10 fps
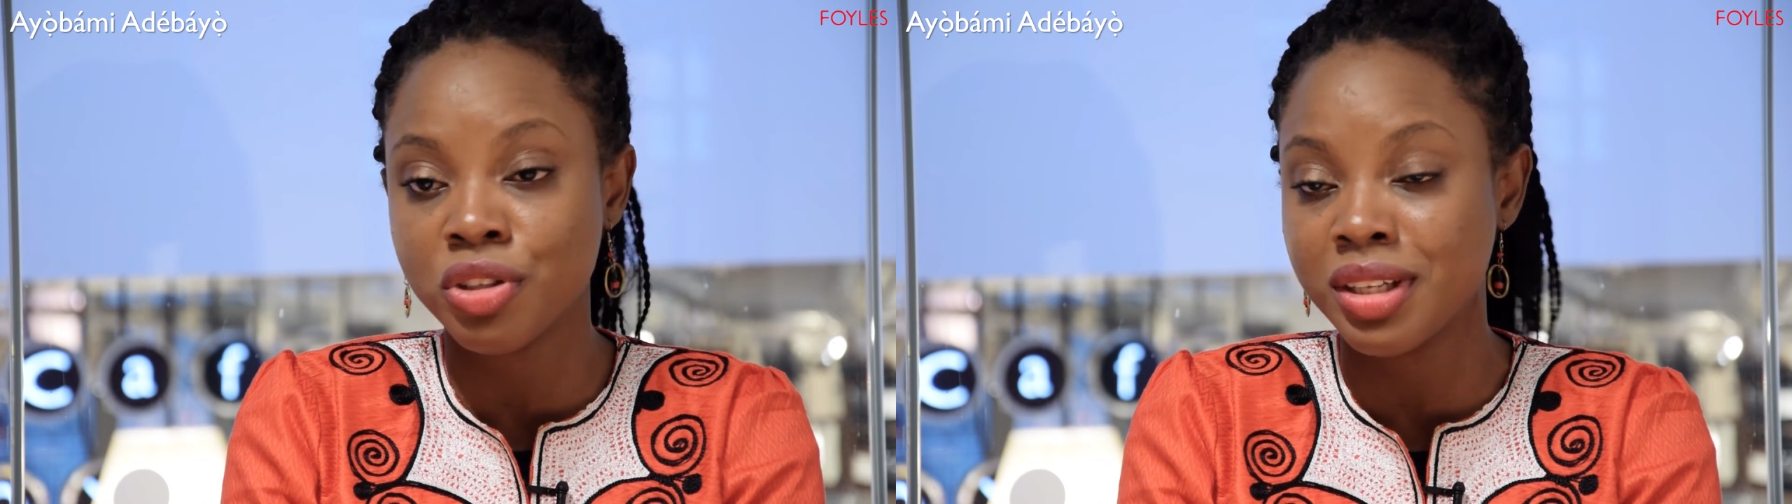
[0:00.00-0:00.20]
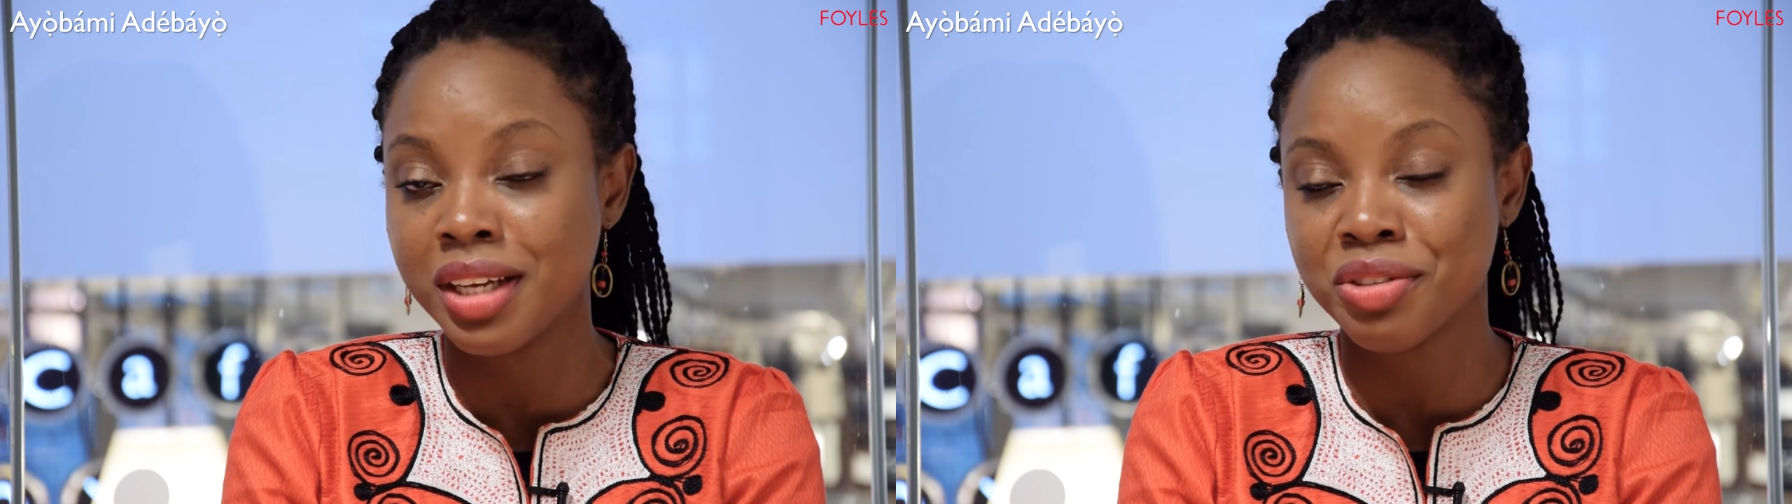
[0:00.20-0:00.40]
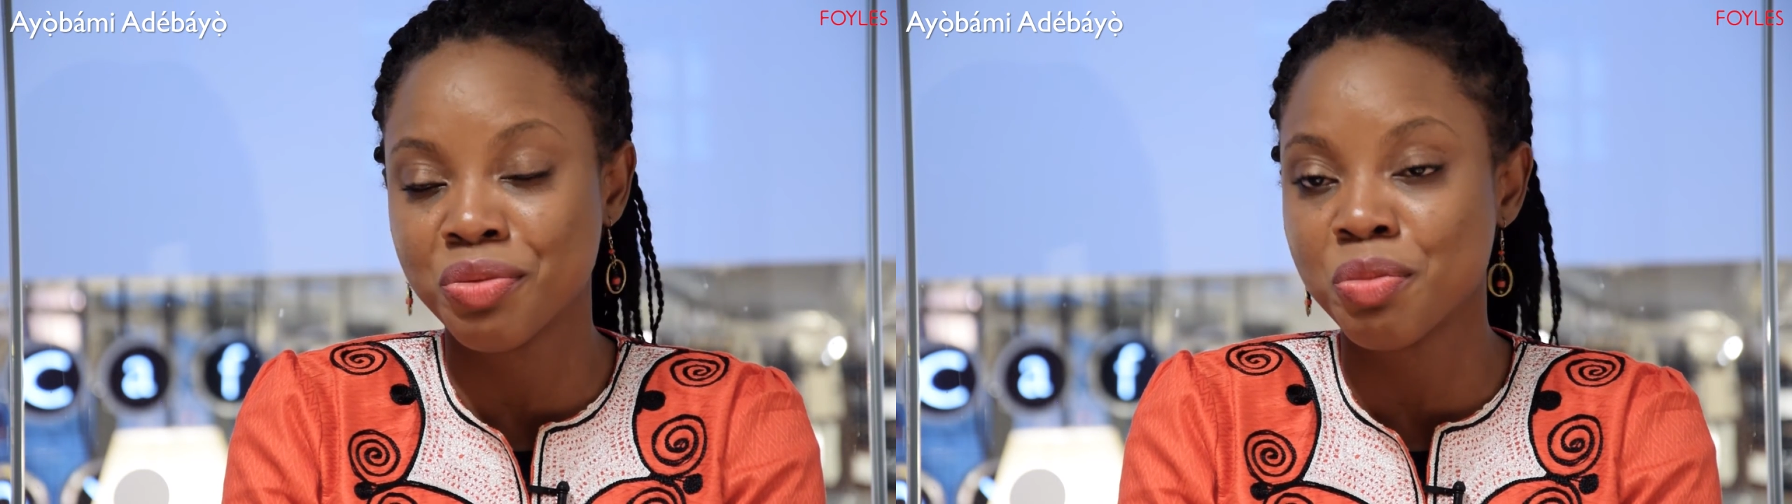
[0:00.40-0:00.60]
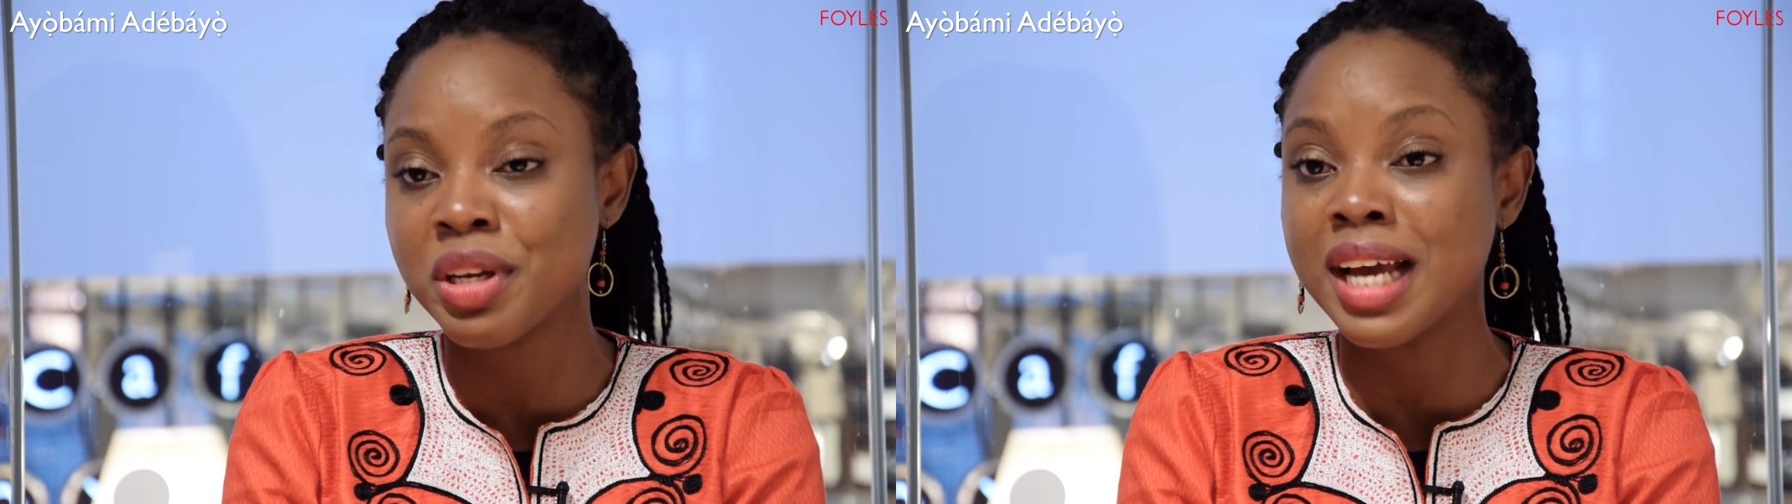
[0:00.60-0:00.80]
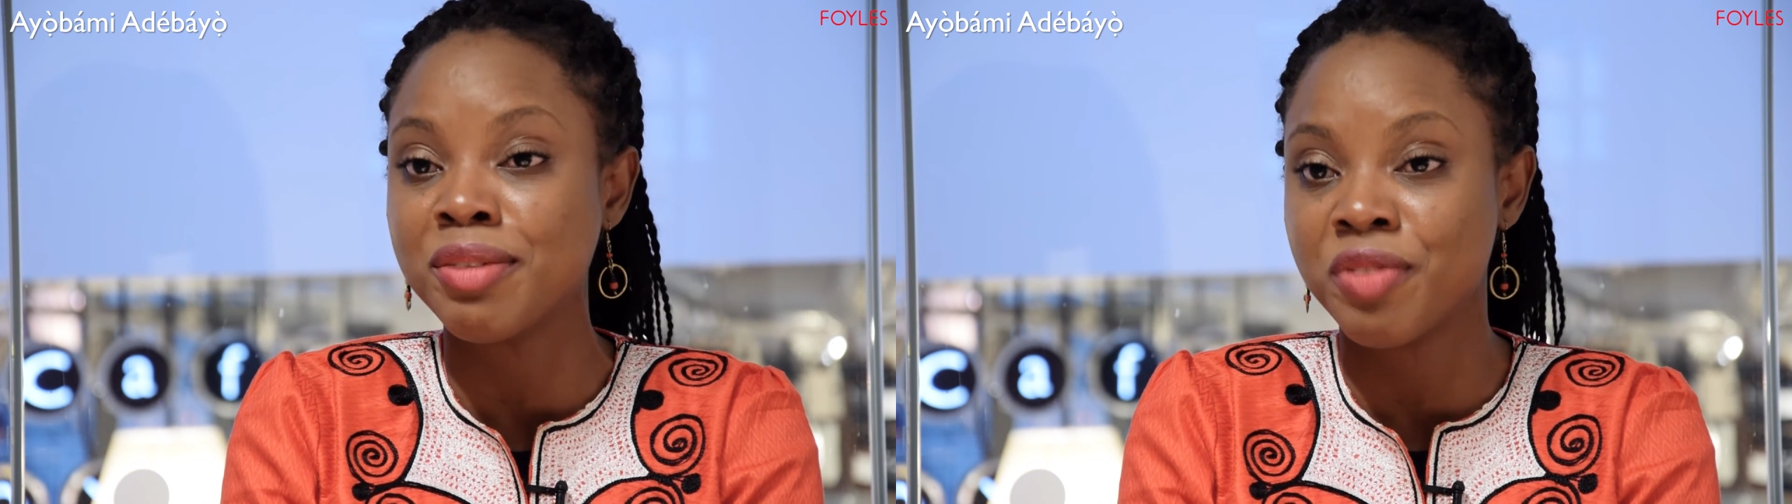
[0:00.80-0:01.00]
Nigerian women
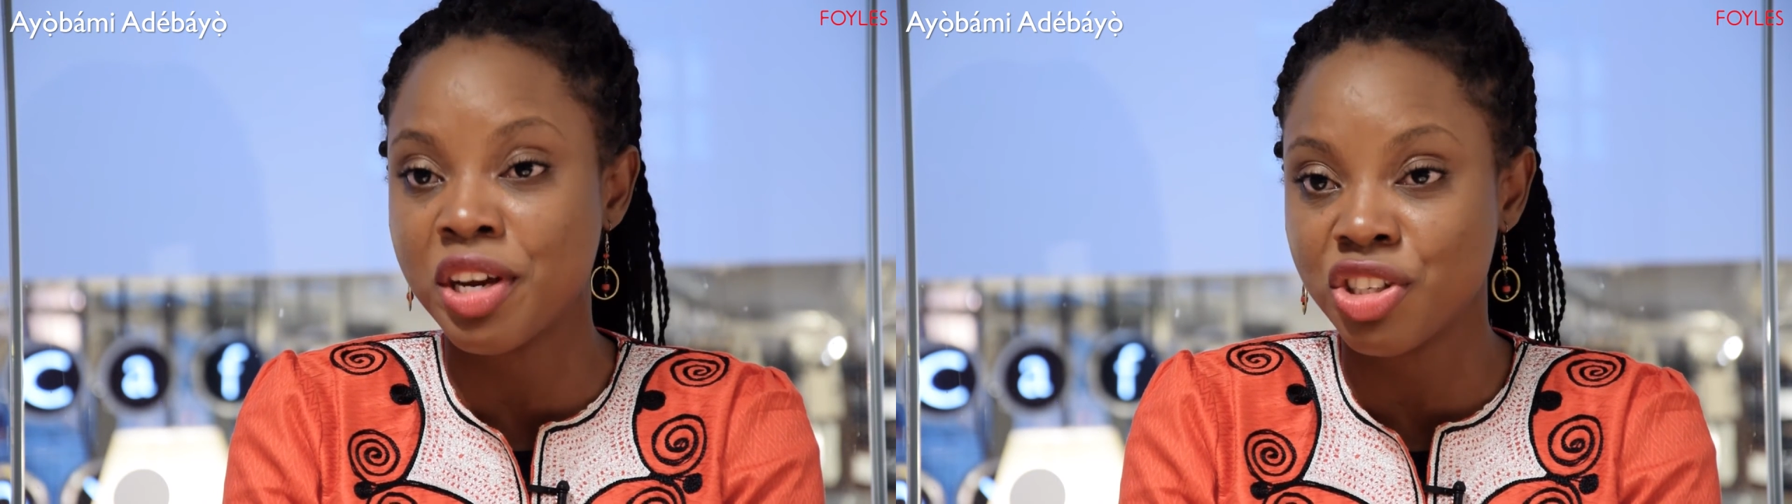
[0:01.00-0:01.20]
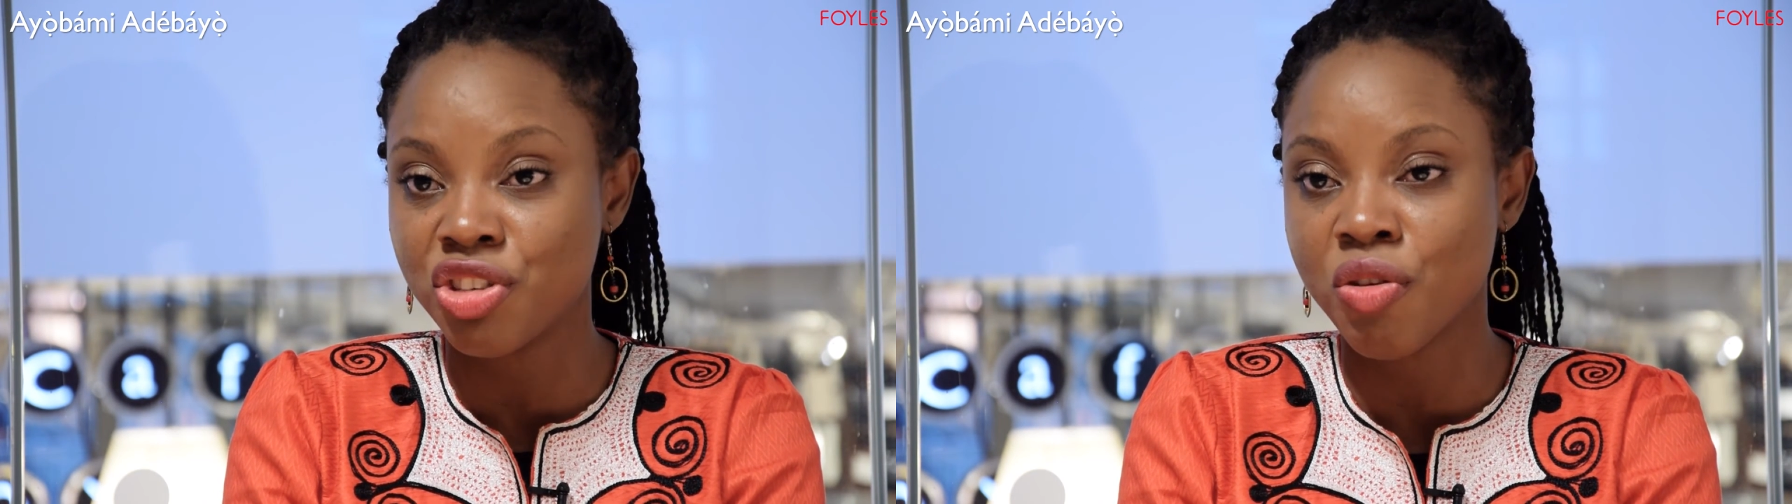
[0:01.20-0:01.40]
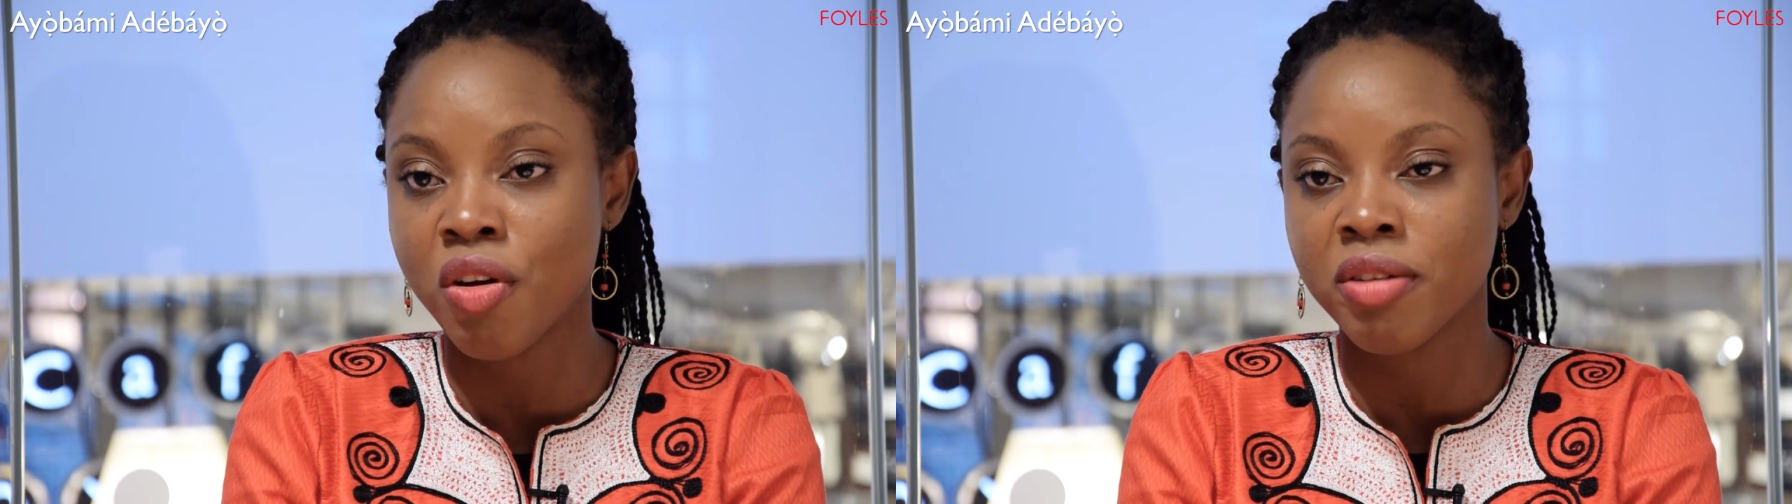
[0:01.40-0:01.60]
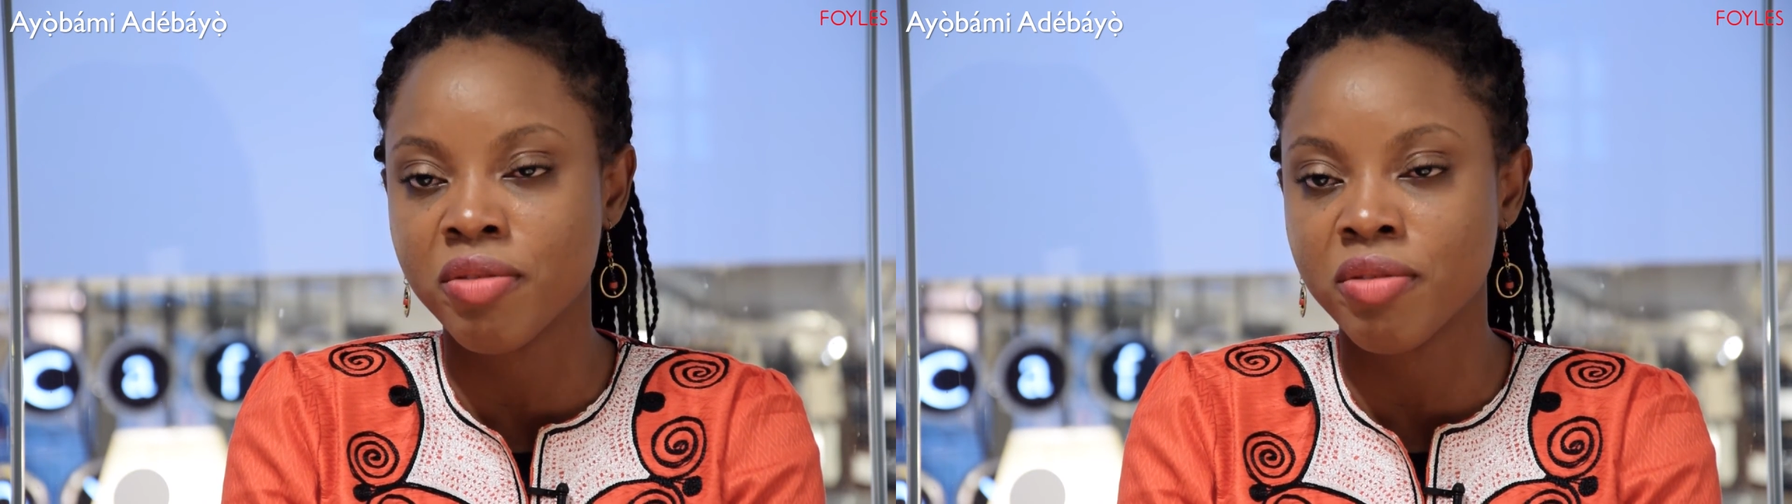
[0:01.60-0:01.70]
are very strong,